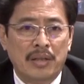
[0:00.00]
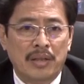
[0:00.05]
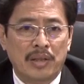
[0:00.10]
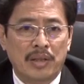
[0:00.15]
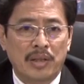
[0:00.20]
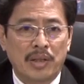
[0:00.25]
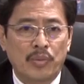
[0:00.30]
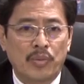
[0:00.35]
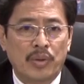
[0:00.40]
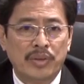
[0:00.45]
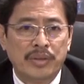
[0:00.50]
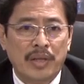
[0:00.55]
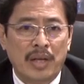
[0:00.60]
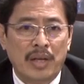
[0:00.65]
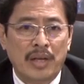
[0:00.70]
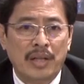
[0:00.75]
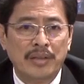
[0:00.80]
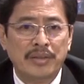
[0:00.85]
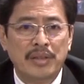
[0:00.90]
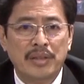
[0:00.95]
It was
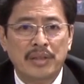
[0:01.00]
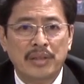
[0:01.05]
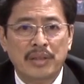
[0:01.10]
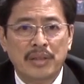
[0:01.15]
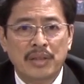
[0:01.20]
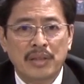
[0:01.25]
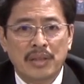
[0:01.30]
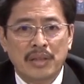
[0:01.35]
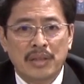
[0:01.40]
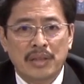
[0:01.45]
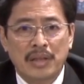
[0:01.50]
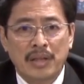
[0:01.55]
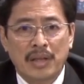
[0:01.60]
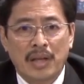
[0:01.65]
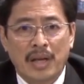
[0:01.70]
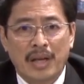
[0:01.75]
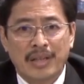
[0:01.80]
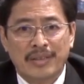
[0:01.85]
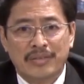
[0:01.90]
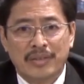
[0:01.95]
allegedly they
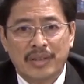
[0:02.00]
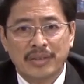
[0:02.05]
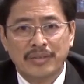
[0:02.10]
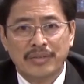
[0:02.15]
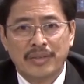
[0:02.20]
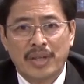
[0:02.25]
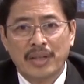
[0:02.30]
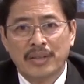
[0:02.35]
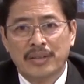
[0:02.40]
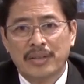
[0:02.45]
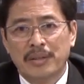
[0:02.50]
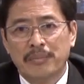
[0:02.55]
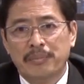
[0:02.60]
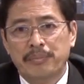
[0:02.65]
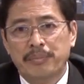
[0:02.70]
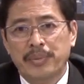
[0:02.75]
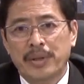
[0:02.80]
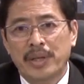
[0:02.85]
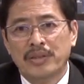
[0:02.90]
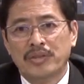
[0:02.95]
had transacted
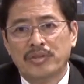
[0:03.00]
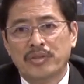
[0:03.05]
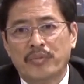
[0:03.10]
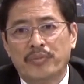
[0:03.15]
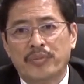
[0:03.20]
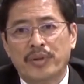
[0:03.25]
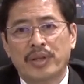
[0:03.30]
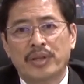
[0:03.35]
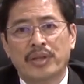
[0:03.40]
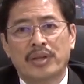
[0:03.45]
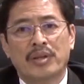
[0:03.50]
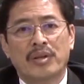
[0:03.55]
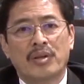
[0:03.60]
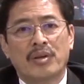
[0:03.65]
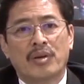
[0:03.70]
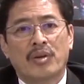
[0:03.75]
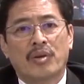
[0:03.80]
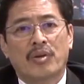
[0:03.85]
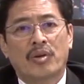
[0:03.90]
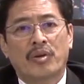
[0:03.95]
billions of ringgit
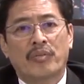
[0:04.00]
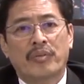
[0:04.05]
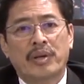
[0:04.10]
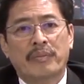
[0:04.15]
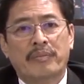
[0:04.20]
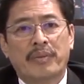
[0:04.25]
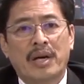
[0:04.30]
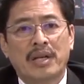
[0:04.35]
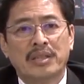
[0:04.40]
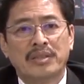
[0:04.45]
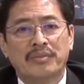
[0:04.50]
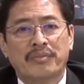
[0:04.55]
over the past